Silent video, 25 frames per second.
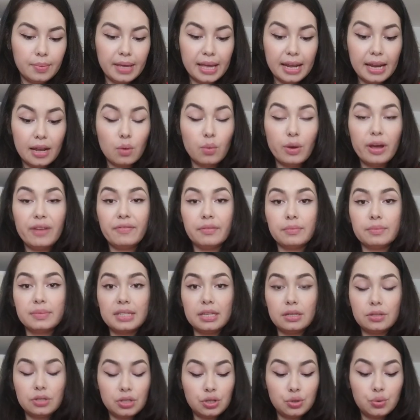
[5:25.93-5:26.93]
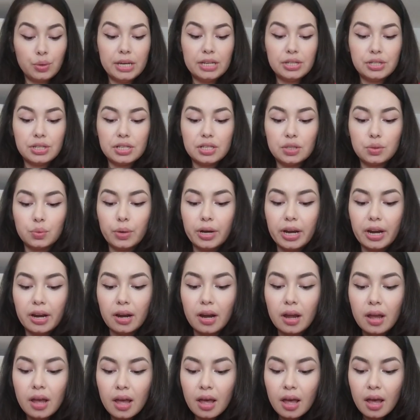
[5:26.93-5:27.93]
getting away from situations
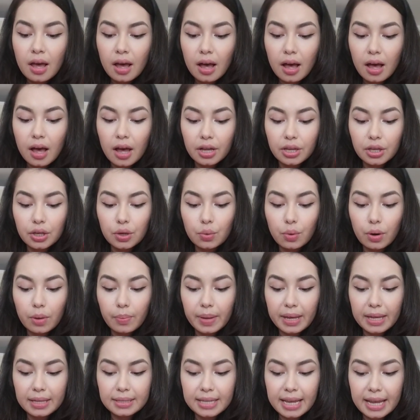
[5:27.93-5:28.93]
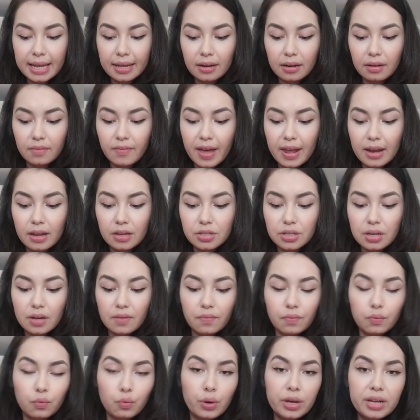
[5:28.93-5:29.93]
where you are being taken advantage of.